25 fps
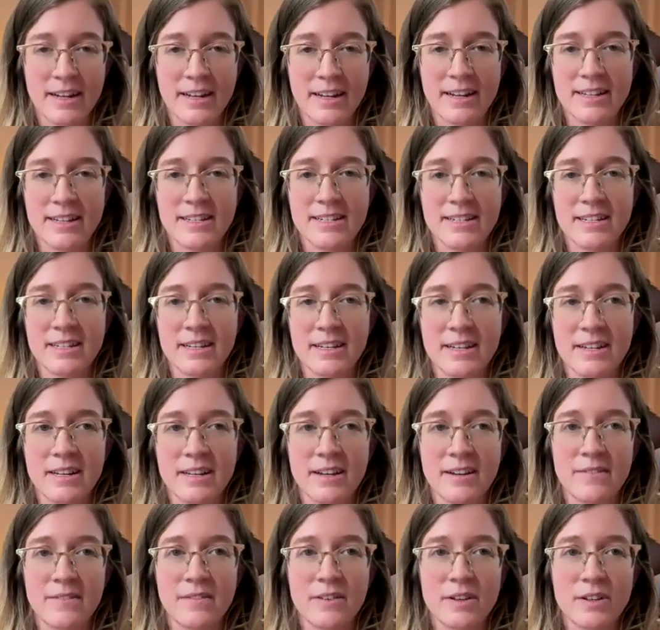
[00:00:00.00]
It is
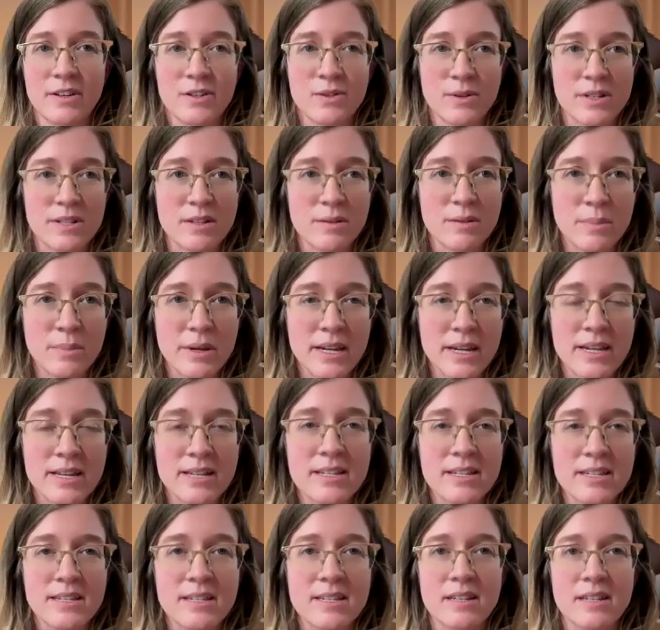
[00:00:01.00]
a source of
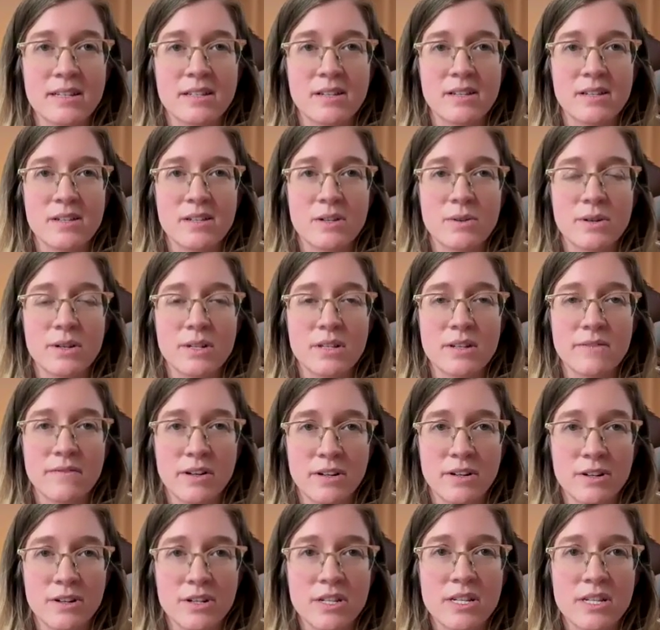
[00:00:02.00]
peace. It's a source of
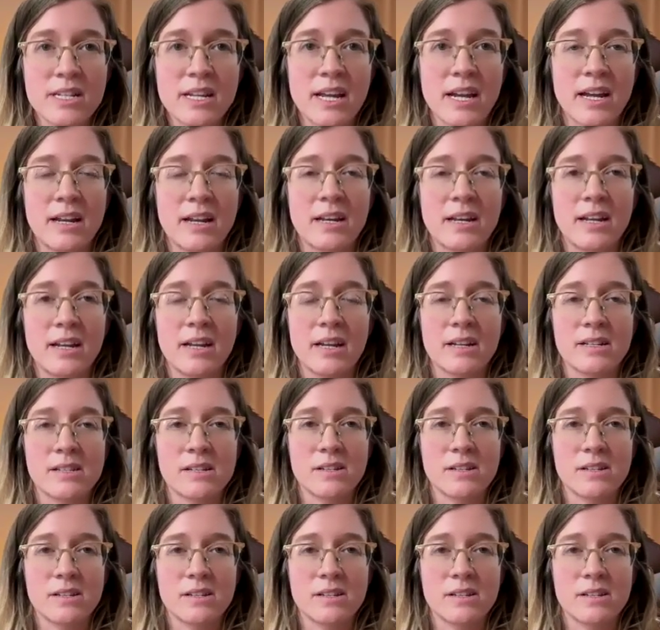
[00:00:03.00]
understanding.